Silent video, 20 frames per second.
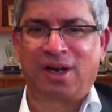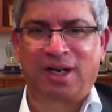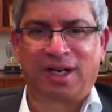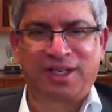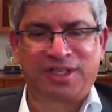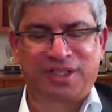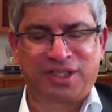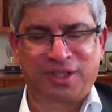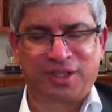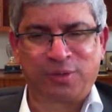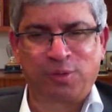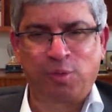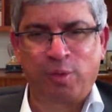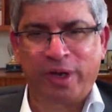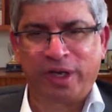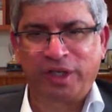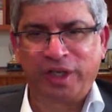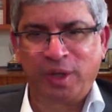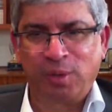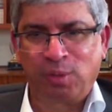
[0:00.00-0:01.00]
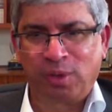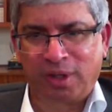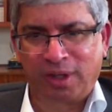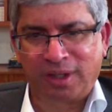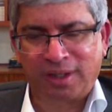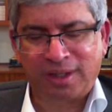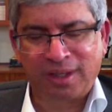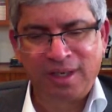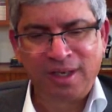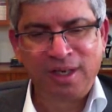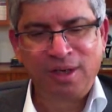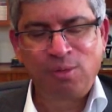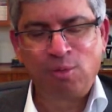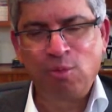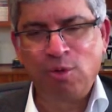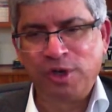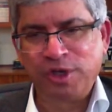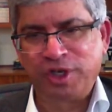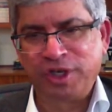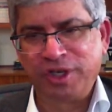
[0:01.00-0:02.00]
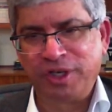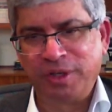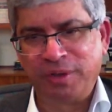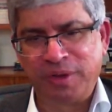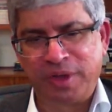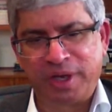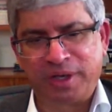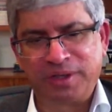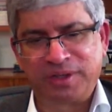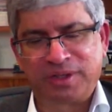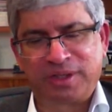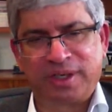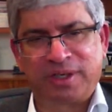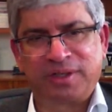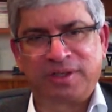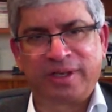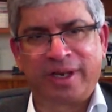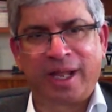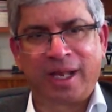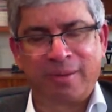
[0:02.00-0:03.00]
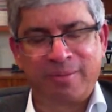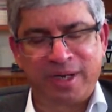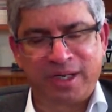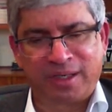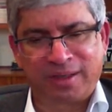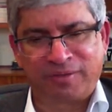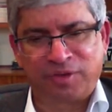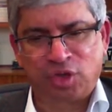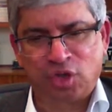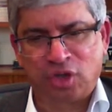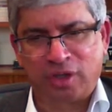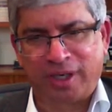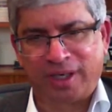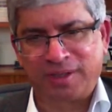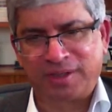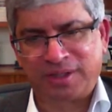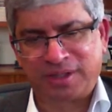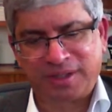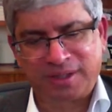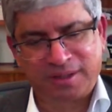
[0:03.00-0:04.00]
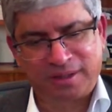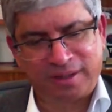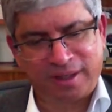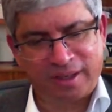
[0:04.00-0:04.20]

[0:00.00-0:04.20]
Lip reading: Regardless of where you work, what you do, there's an element of stress.